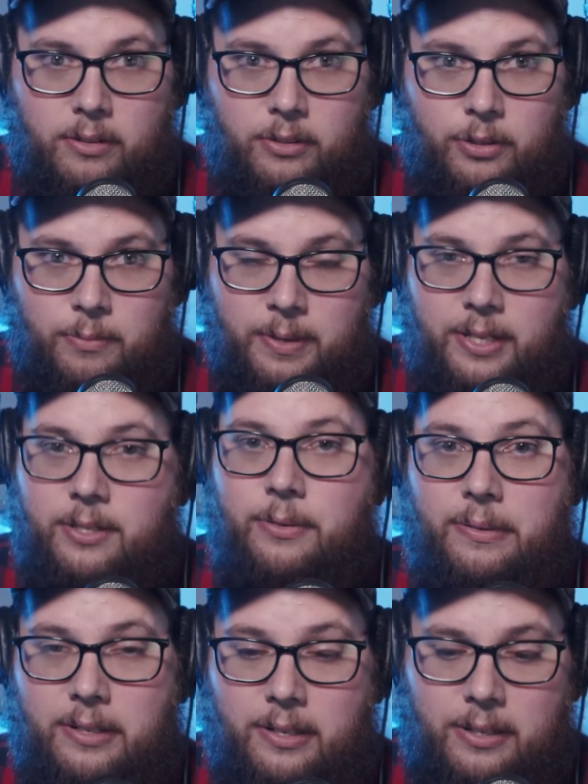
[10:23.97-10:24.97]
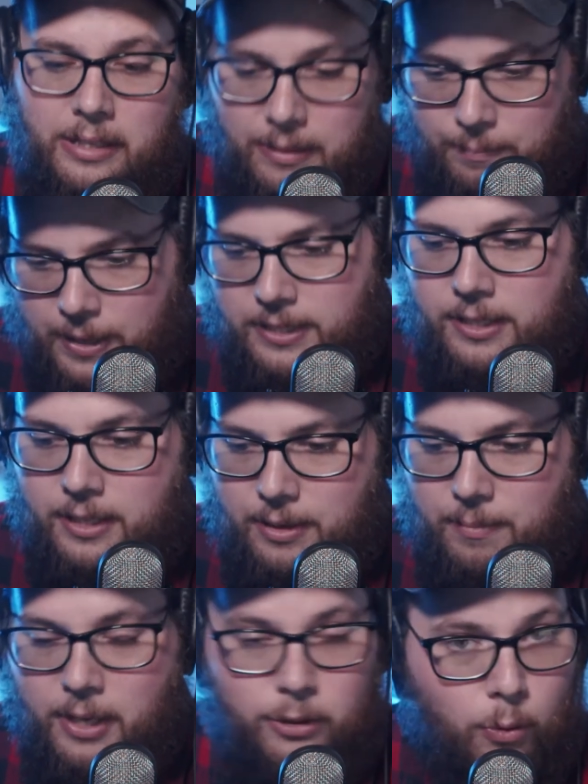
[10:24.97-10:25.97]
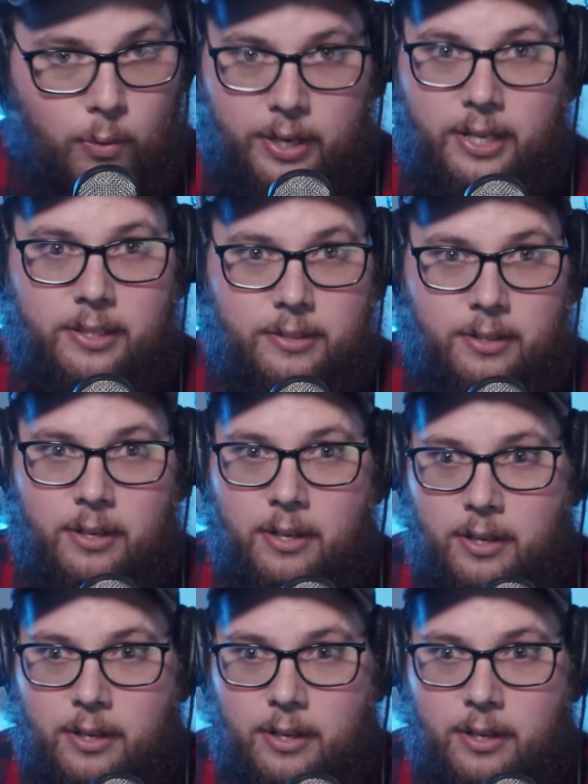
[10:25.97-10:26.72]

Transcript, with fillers: It took me into basically my 20s,